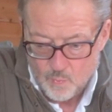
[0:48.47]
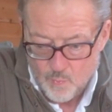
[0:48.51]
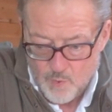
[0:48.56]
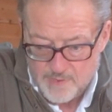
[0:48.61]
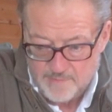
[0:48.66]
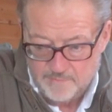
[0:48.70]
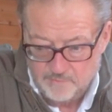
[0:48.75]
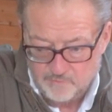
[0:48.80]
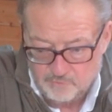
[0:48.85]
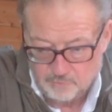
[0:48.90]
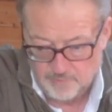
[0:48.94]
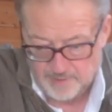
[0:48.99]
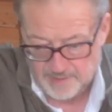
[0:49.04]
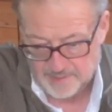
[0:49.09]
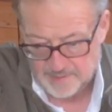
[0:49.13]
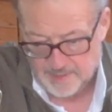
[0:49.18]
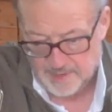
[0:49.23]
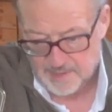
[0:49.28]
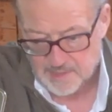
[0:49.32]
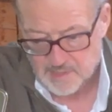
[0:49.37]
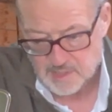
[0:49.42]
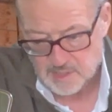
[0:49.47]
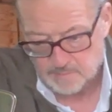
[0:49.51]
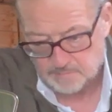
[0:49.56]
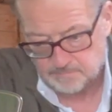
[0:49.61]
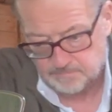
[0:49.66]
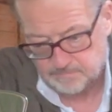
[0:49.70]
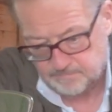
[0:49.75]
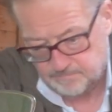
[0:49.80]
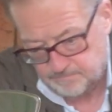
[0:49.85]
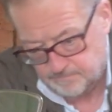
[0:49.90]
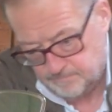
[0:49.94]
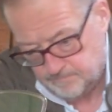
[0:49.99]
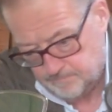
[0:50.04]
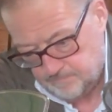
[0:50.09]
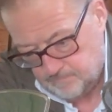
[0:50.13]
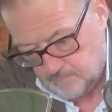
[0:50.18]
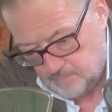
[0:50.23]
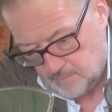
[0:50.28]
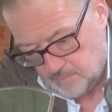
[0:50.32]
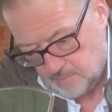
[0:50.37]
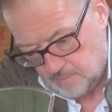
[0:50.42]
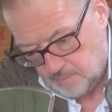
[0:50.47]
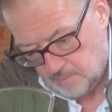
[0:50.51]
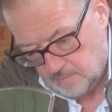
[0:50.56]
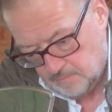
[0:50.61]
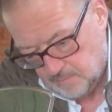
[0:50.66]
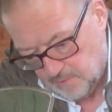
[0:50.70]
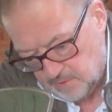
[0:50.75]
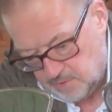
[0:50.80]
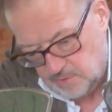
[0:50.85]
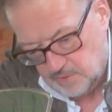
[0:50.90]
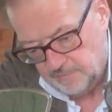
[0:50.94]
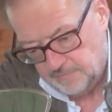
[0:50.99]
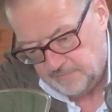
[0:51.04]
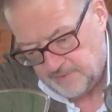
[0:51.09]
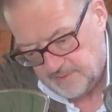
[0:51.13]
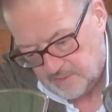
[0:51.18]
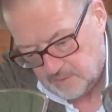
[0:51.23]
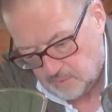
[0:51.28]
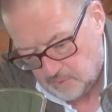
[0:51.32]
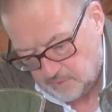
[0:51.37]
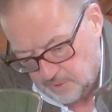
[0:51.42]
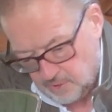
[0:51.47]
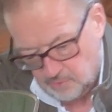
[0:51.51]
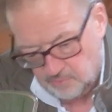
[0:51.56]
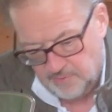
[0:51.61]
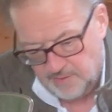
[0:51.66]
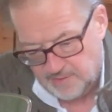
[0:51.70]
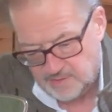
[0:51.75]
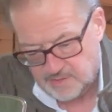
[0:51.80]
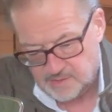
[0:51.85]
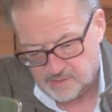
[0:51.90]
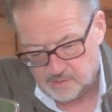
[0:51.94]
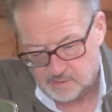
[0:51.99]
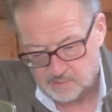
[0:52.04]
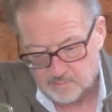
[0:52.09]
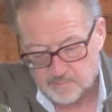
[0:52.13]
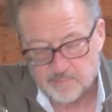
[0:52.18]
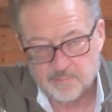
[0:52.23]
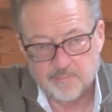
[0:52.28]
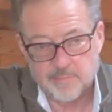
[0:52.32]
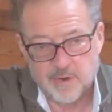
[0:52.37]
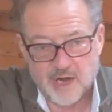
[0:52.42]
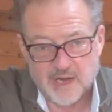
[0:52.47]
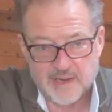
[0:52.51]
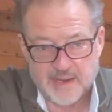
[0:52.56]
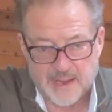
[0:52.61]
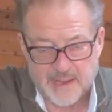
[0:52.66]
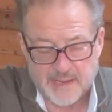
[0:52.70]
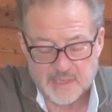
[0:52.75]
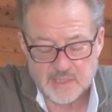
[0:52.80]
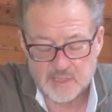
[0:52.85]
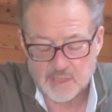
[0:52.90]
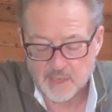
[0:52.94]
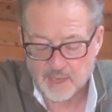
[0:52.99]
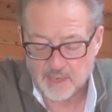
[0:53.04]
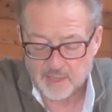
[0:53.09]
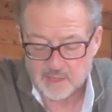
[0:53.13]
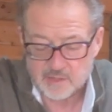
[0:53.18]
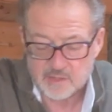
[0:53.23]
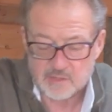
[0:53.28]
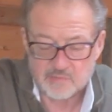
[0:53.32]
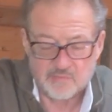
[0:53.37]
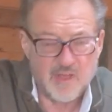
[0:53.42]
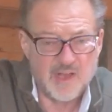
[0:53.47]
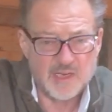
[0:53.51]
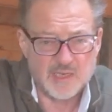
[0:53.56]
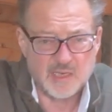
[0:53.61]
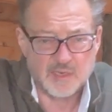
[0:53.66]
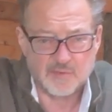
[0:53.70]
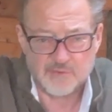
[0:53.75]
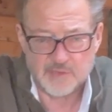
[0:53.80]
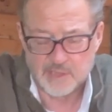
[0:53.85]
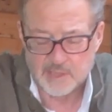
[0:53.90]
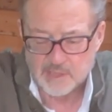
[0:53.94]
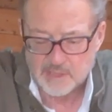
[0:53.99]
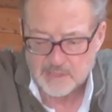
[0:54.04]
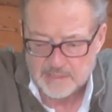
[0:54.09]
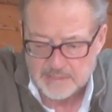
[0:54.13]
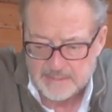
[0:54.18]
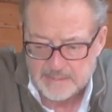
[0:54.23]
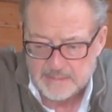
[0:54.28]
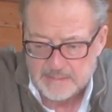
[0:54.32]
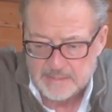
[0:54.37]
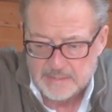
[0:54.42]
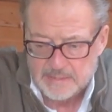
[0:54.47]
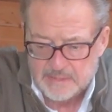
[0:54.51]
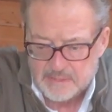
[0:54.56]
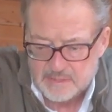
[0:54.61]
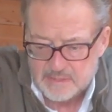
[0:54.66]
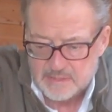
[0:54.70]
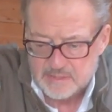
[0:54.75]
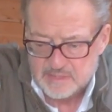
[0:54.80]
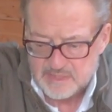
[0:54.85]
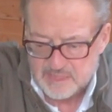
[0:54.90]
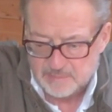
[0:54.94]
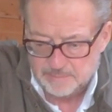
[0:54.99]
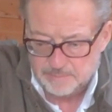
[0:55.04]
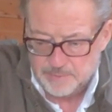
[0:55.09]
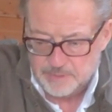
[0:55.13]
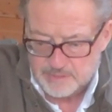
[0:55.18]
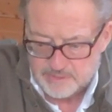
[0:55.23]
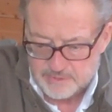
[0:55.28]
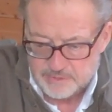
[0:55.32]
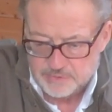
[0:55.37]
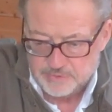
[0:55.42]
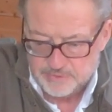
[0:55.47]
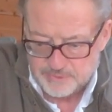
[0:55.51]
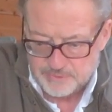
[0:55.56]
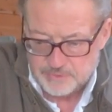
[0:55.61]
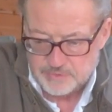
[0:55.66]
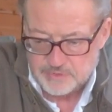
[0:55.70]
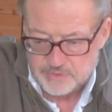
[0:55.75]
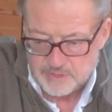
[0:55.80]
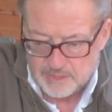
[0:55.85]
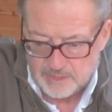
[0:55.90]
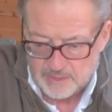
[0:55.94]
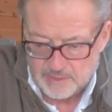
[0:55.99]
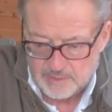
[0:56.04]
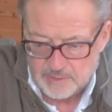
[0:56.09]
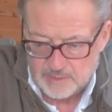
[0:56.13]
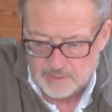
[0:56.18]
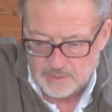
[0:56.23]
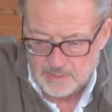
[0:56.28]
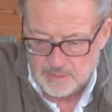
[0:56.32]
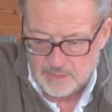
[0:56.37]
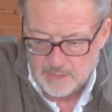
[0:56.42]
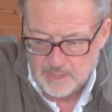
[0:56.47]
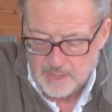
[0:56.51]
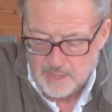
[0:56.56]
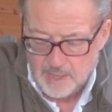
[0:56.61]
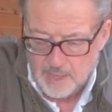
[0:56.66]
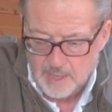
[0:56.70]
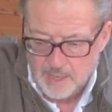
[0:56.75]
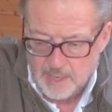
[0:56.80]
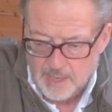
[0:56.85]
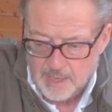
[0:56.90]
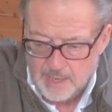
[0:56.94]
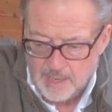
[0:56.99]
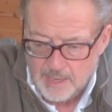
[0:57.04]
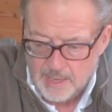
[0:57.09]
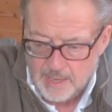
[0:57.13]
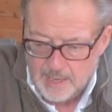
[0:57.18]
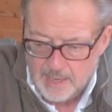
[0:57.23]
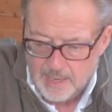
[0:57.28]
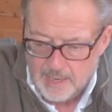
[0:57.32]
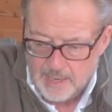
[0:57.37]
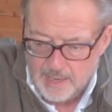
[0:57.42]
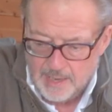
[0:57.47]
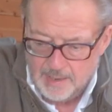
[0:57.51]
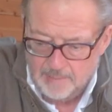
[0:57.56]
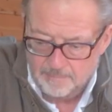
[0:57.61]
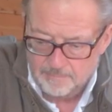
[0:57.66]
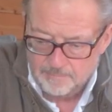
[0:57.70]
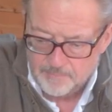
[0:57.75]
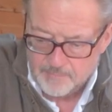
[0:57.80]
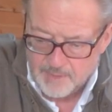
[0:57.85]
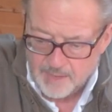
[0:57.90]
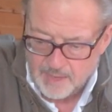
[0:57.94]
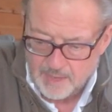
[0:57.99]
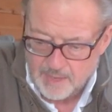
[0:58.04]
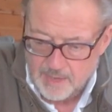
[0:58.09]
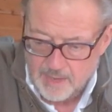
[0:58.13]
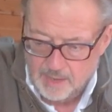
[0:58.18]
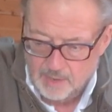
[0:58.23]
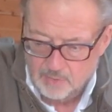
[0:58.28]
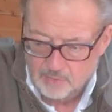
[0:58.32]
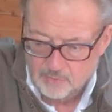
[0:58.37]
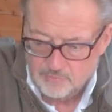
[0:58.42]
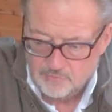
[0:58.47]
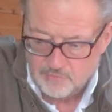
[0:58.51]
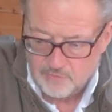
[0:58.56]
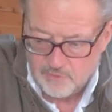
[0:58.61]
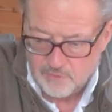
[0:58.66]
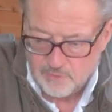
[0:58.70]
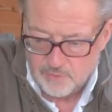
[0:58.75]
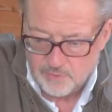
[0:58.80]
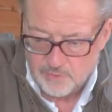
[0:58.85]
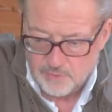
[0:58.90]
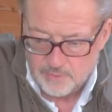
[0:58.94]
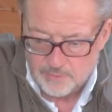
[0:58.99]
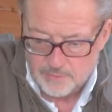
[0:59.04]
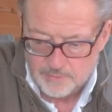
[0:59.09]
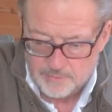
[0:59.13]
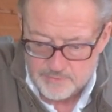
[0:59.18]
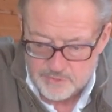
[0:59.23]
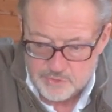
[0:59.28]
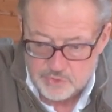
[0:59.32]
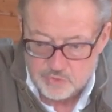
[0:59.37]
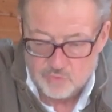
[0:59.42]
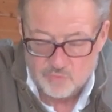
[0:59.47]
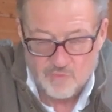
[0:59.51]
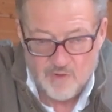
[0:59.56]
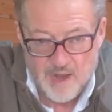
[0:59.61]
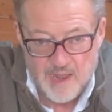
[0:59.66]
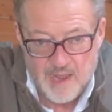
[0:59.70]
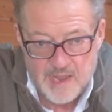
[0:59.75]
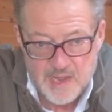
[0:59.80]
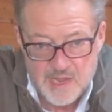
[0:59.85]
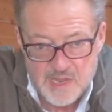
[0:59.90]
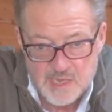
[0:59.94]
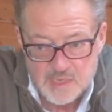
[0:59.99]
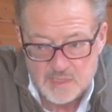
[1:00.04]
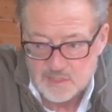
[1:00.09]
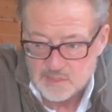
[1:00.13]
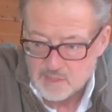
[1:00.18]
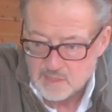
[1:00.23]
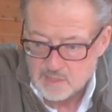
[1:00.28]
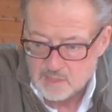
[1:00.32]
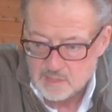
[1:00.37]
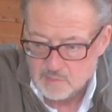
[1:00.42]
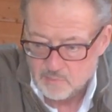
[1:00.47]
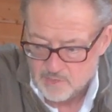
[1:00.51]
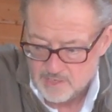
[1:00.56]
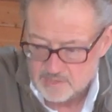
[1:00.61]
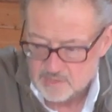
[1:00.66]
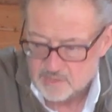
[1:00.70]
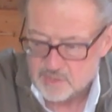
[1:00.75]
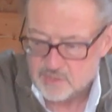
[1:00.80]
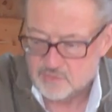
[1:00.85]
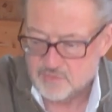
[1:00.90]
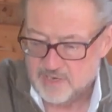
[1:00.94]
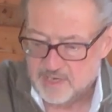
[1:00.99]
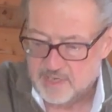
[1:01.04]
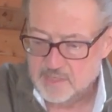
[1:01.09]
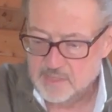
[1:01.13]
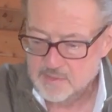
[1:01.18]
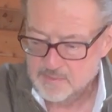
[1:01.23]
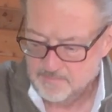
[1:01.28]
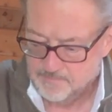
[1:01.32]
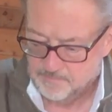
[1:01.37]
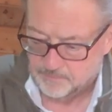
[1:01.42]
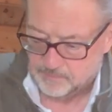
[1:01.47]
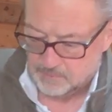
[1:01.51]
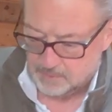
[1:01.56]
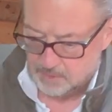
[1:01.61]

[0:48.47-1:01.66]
windscreen kit, which you fit on your original bracket, and it's relatively simple to do so. Allows you to raise the windscreen